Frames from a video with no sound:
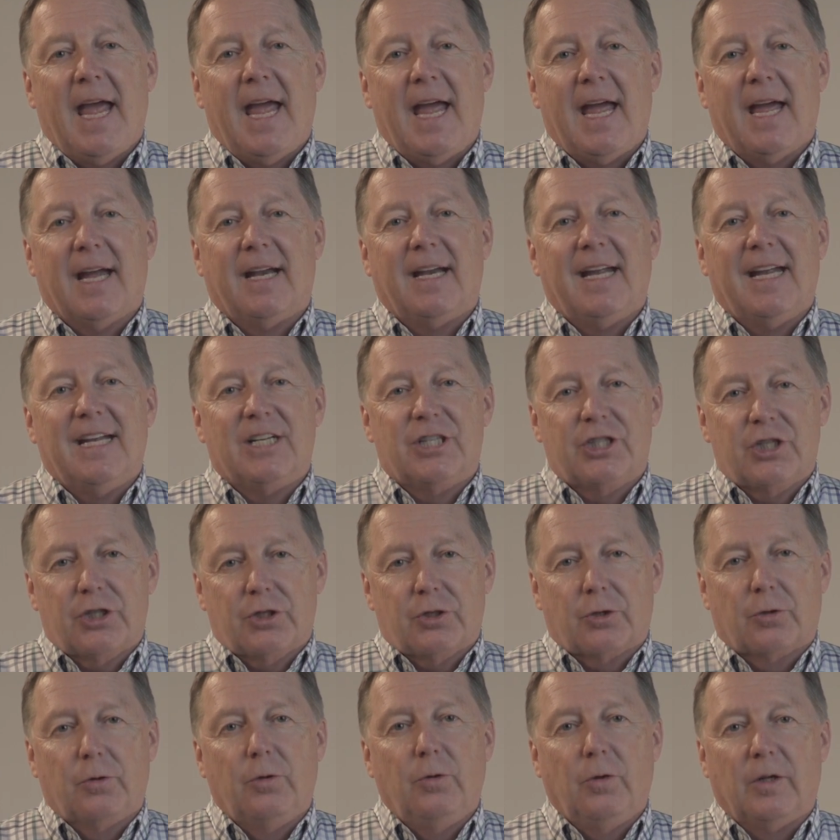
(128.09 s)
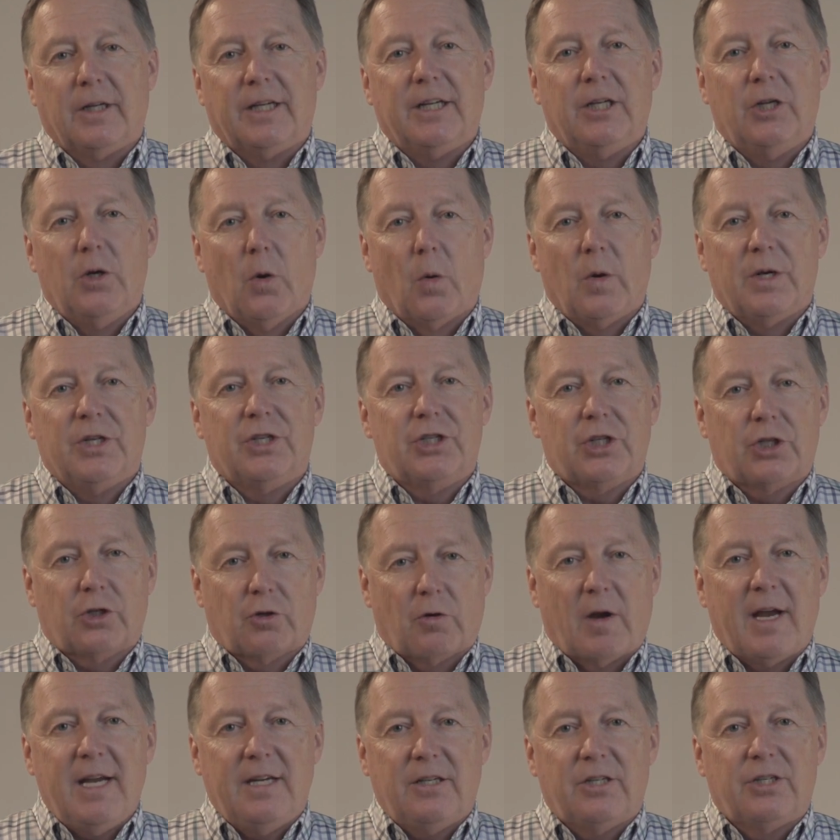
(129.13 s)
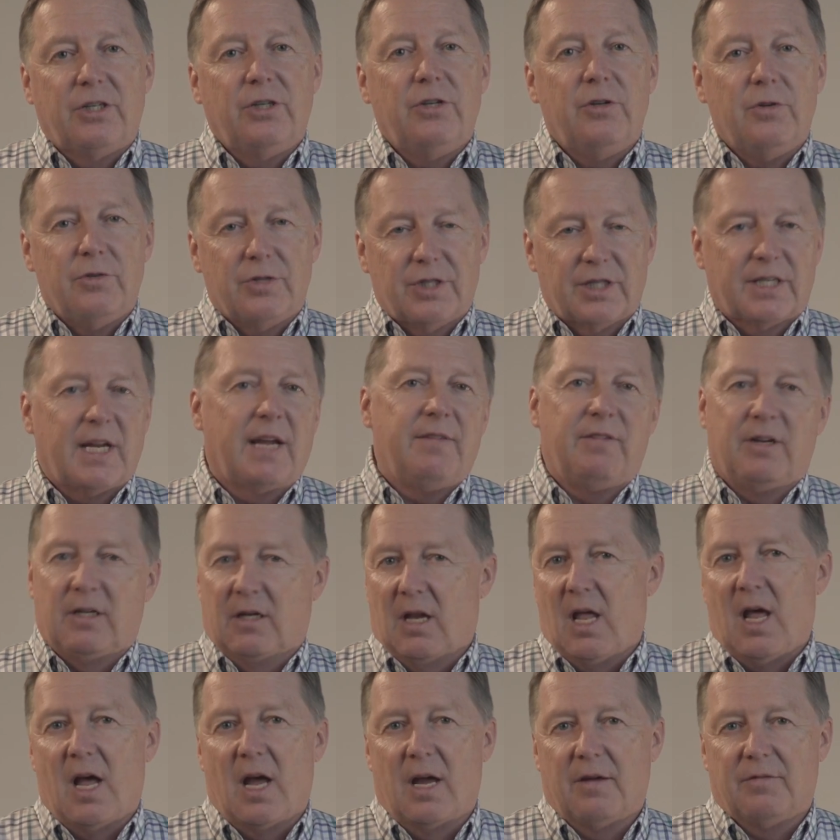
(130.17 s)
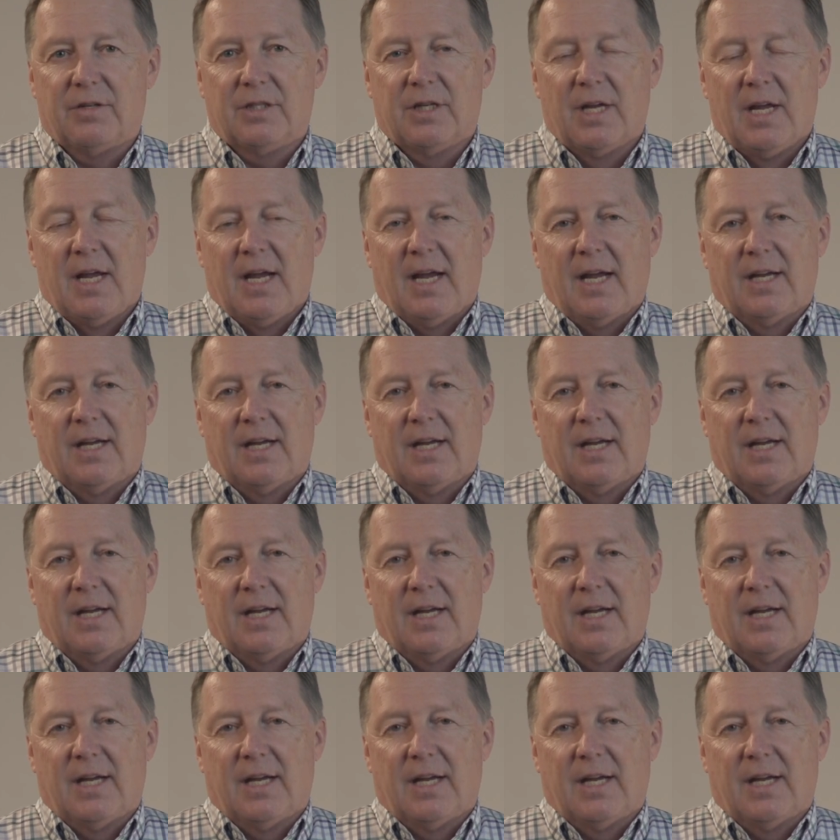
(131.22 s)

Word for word: And it's truly going straight to saving lives.